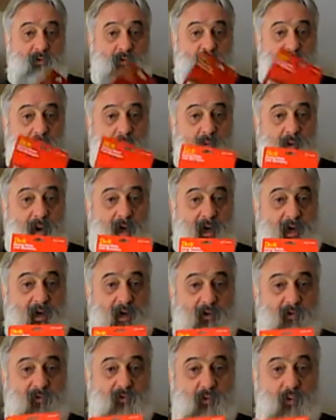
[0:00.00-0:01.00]
felt
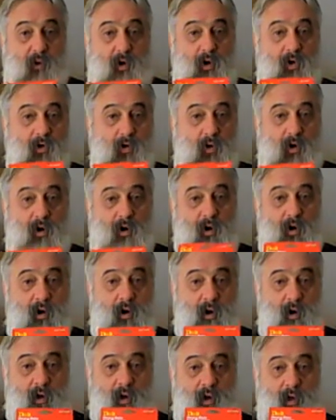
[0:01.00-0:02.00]
blanket, 4
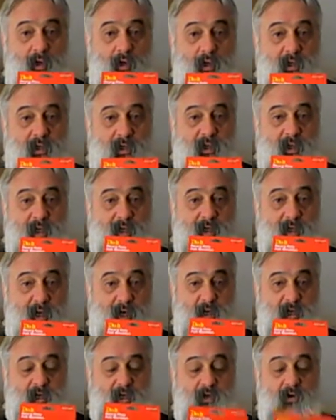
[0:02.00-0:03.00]
1/4, 6
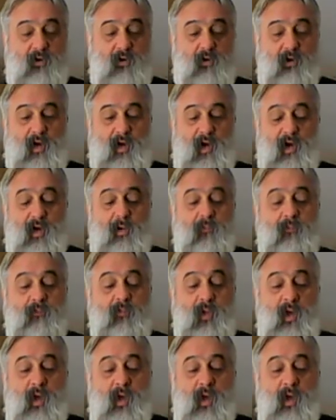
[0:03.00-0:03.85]
inch, okay?